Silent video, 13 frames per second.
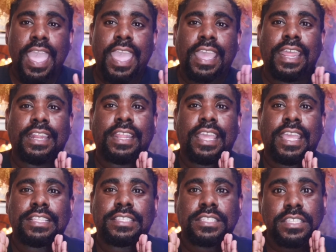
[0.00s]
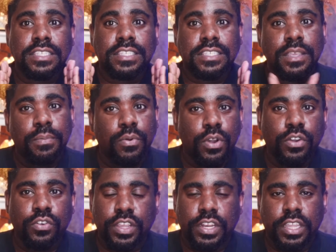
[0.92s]
And it's simple
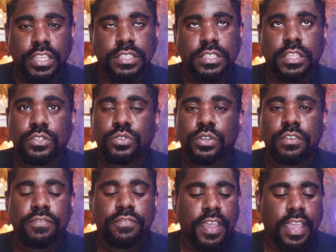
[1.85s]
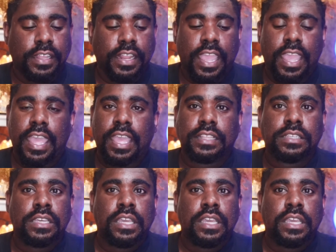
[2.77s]
ingredients that you can find at